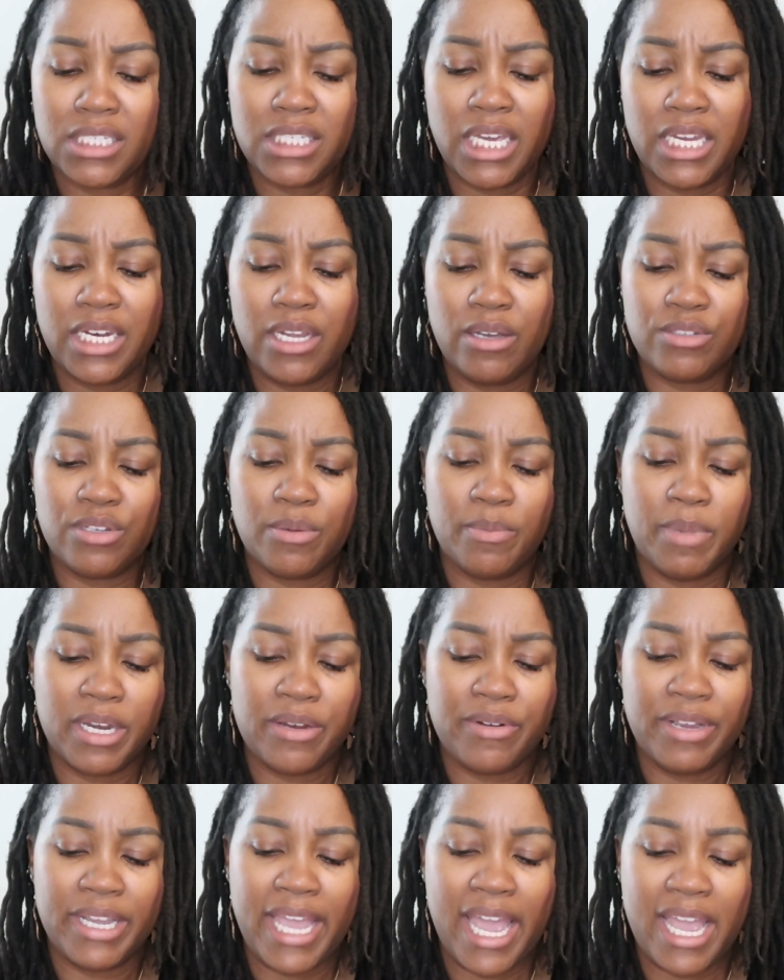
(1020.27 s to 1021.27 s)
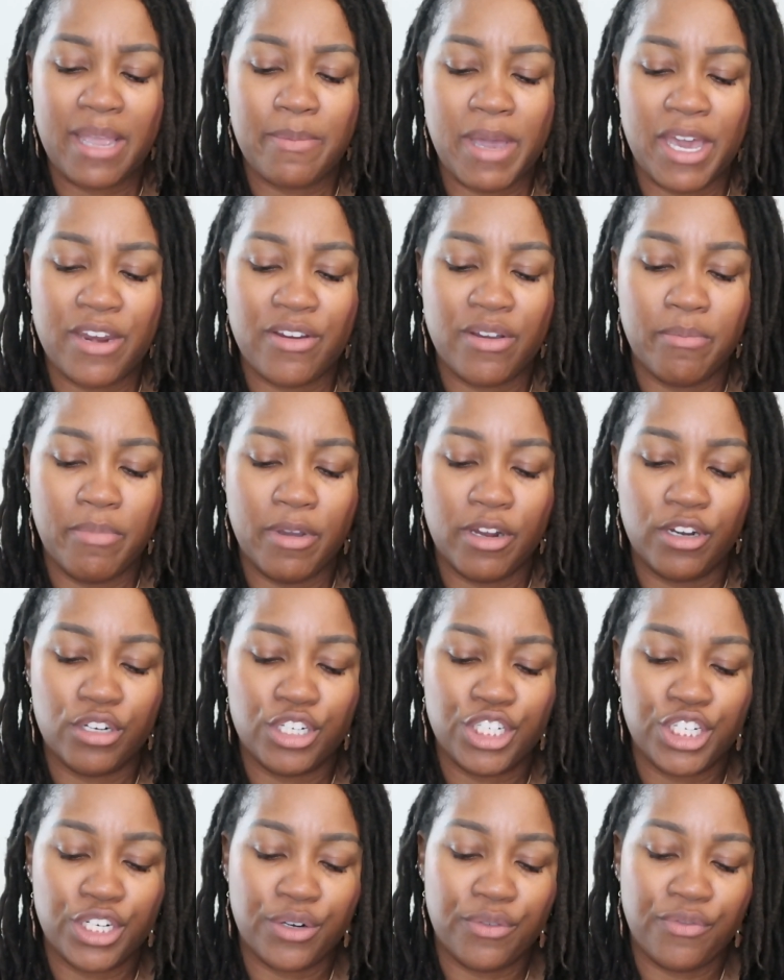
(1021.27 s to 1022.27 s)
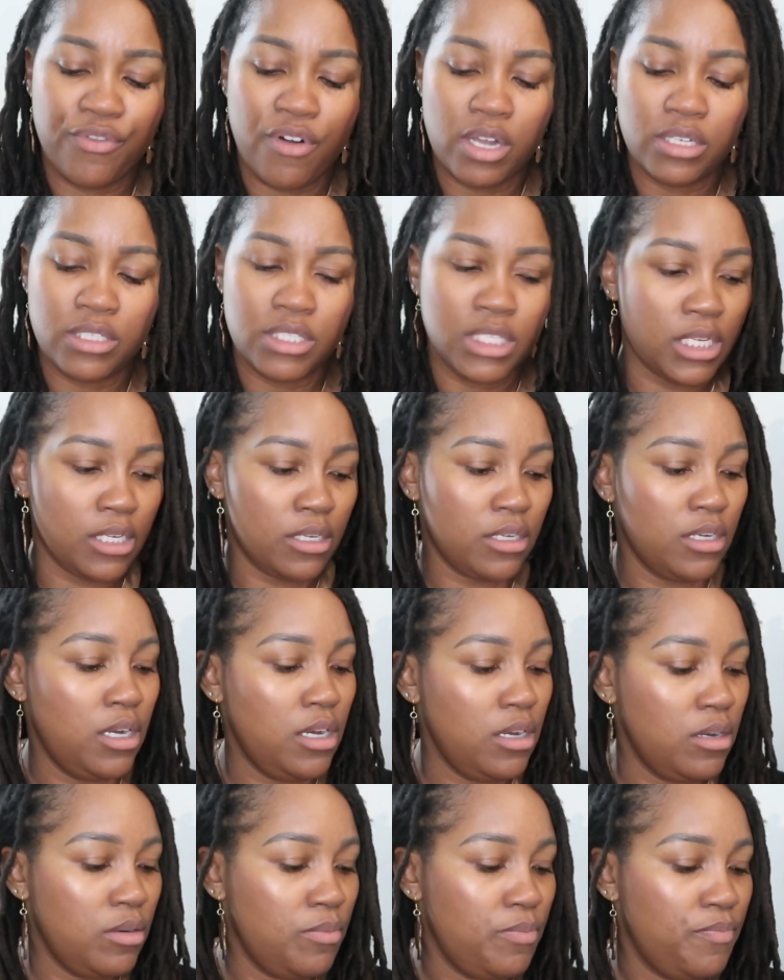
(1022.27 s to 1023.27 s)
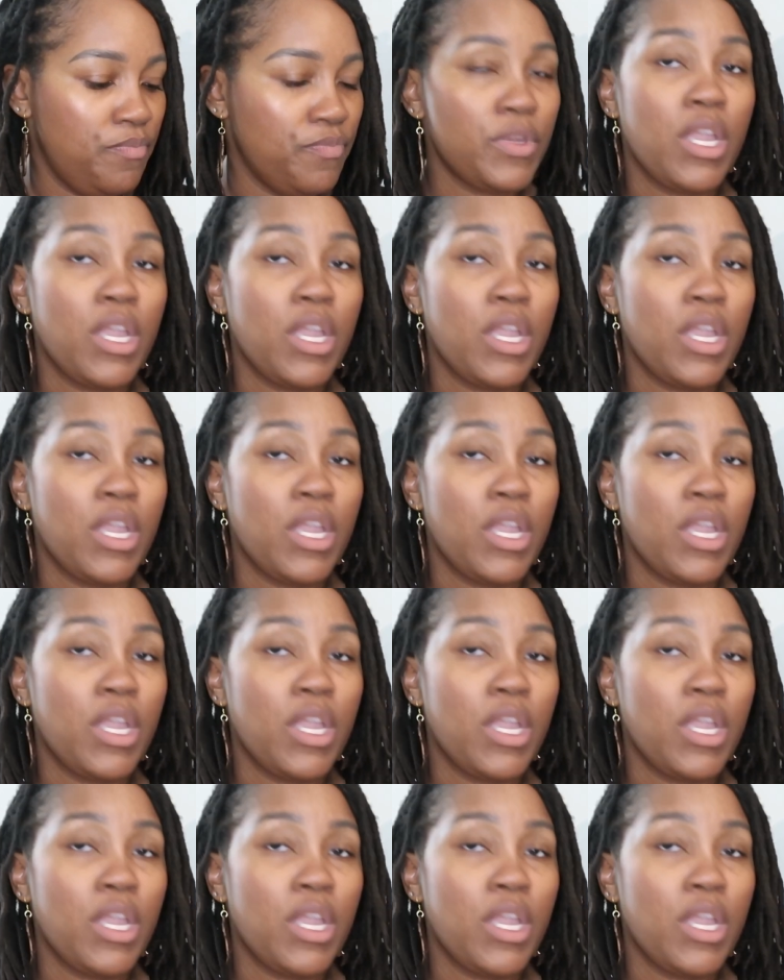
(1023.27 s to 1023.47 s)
scent notes are buttery cake batter and burnt sugar frosting. Uh-oh.